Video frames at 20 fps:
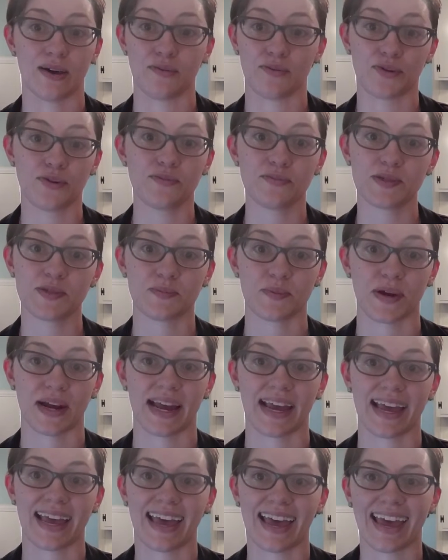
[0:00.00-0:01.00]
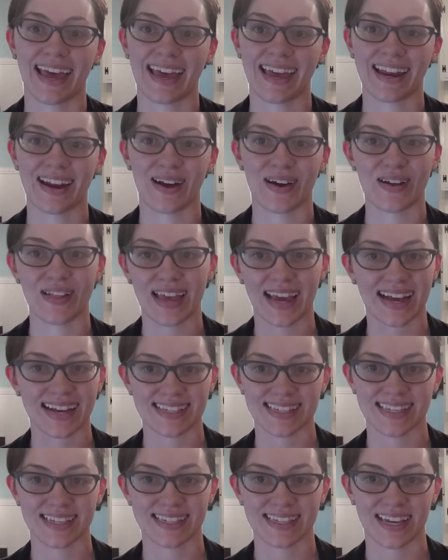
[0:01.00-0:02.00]
room spray, and all it
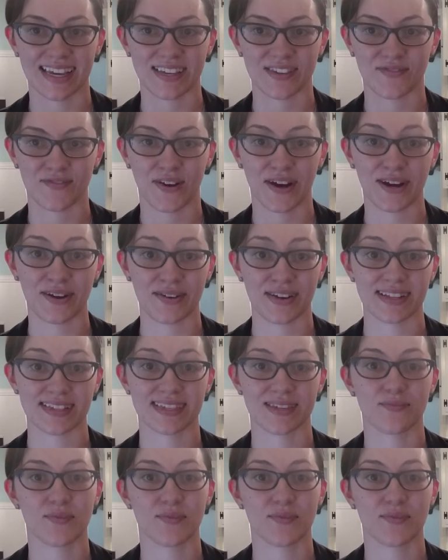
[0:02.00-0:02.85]
has to say is fragrance.